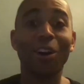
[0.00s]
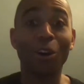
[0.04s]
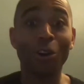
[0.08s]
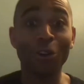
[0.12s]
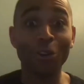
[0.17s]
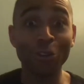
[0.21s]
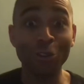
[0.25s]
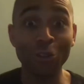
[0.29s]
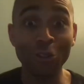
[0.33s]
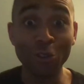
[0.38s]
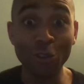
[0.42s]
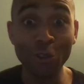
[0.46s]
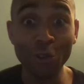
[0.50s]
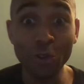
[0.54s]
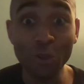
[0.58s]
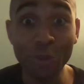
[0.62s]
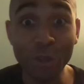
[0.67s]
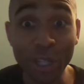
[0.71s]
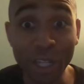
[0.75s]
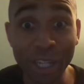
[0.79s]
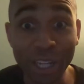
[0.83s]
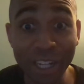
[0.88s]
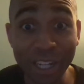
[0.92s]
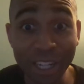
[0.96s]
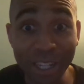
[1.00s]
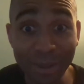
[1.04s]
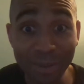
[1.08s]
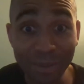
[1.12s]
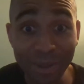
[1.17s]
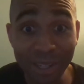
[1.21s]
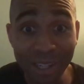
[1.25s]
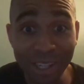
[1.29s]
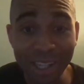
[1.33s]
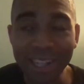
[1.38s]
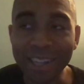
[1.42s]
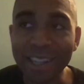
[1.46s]
are you kidding
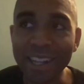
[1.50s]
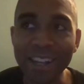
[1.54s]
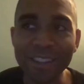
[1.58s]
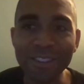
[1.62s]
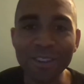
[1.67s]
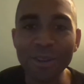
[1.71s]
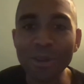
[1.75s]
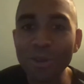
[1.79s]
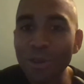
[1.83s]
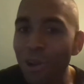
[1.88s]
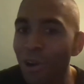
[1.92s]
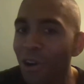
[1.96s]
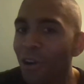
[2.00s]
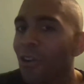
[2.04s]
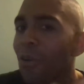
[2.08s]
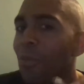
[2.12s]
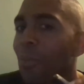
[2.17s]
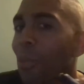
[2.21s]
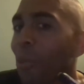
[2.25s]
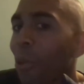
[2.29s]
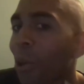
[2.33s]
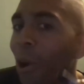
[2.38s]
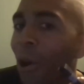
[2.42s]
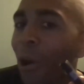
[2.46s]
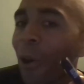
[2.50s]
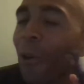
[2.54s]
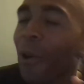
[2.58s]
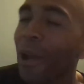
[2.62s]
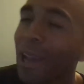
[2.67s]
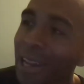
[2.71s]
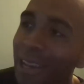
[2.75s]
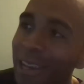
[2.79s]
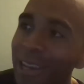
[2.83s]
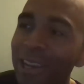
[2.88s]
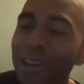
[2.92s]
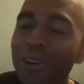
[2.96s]
me? That's a low blow.
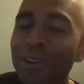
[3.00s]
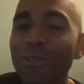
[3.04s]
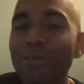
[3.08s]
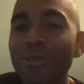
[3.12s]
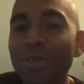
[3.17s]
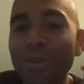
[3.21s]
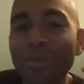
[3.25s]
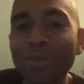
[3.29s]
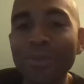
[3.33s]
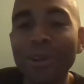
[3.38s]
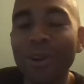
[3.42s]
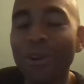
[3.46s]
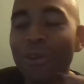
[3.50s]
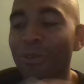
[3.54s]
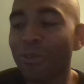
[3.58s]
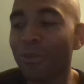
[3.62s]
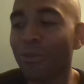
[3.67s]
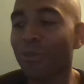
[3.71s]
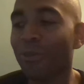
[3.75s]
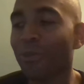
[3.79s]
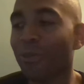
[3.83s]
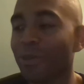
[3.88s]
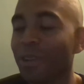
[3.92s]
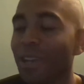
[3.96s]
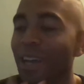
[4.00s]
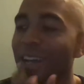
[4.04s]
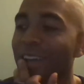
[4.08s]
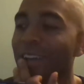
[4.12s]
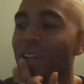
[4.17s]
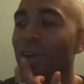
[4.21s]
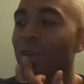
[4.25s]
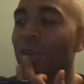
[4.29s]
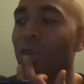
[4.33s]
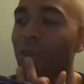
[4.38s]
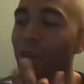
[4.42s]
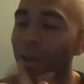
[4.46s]
And here's what I'm known for. Not
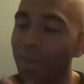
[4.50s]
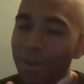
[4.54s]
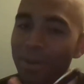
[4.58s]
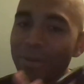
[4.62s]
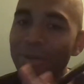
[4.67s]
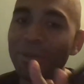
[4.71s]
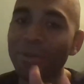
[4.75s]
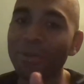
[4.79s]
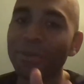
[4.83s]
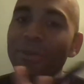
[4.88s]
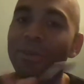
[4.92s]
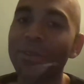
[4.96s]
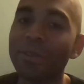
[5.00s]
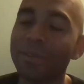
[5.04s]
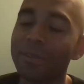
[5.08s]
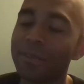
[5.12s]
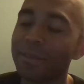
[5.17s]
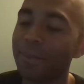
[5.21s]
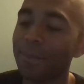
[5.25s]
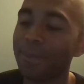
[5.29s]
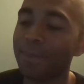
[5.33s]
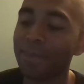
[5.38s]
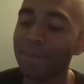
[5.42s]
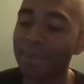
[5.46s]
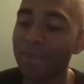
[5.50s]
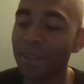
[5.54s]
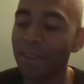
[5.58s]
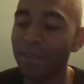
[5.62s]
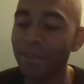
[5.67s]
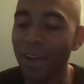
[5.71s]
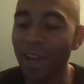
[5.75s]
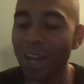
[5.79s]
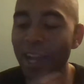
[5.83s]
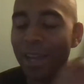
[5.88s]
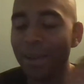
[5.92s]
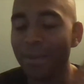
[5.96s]
known for. A lot of people don't know this. If
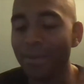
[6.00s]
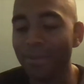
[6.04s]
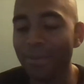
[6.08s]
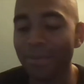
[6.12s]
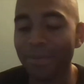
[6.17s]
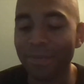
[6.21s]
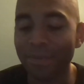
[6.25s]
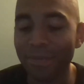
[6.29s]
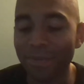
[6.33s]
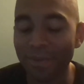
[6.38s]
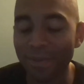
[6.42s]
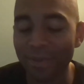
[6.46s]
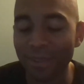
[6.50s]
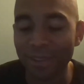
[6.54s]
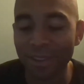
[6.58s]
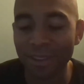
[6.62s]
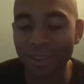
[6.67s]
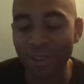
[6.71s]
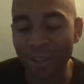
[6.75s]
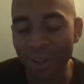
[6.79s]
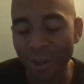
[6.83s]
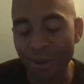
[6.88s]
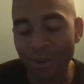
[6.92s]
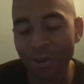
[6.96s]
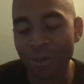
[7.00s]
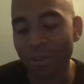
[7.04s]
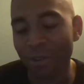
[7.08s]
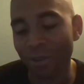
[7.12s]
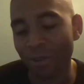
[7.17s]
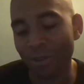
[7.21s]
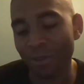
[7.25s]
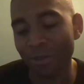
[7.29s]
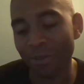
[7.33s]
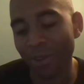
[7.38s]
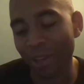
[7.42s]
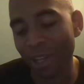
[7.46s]
I know
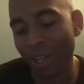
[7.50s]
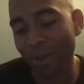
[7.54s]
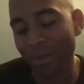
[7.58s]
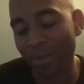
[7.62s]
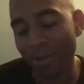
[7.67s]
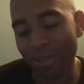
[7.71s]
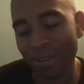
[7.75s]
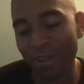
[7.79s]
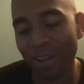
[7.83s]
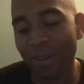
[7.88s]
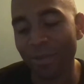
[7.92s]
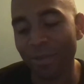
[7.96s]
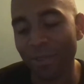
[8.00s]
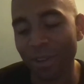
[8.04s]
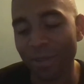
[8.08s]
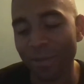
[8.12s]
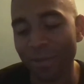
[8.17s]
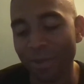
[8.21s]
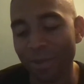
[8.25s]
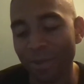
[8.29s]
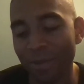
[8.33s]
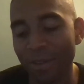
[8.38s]
you, if I get pissed off enough,